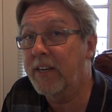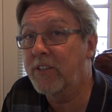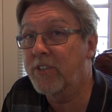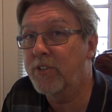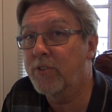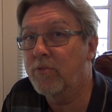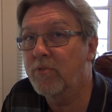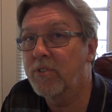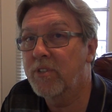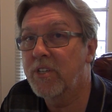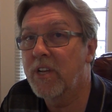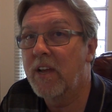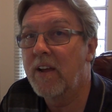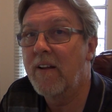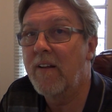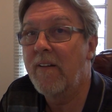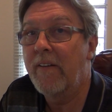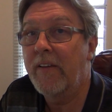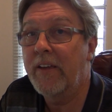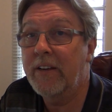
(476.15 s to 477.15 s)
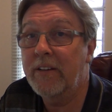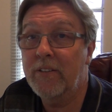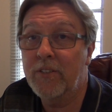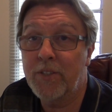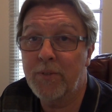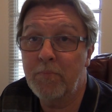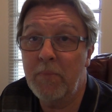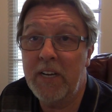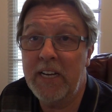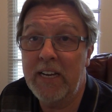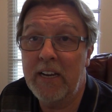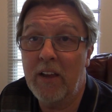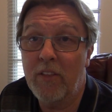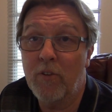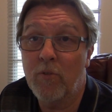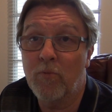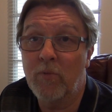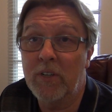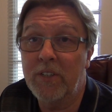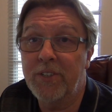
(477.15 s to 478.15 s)
iTunes. And there's many
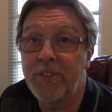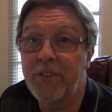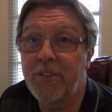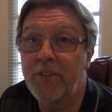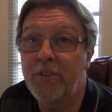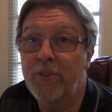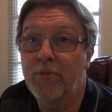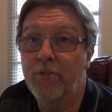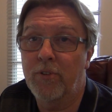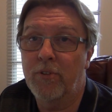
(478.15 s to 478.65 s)
other ones, too.